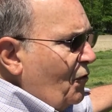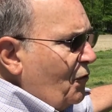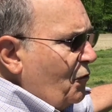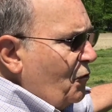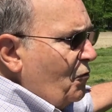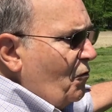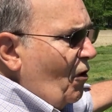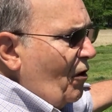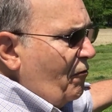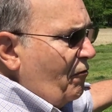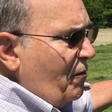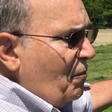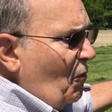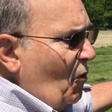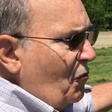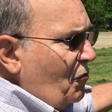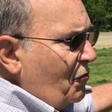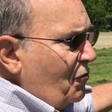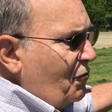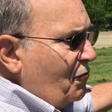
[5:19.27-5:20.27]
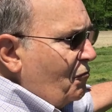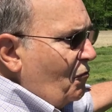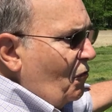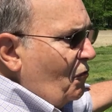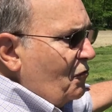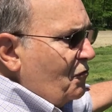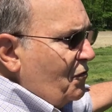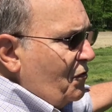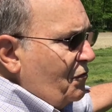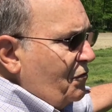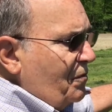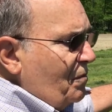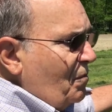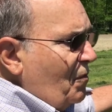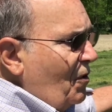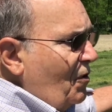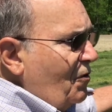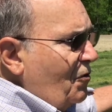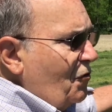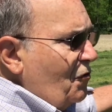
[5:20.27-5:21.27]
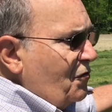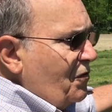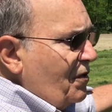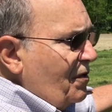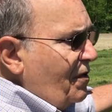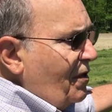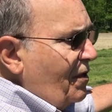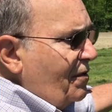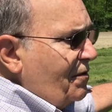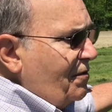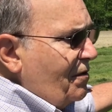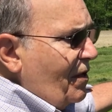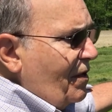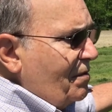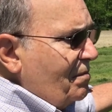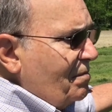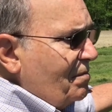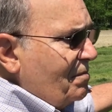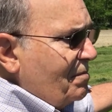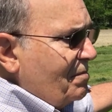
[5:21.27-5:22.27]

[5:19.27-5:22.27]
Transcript: through our remote control system using the internet.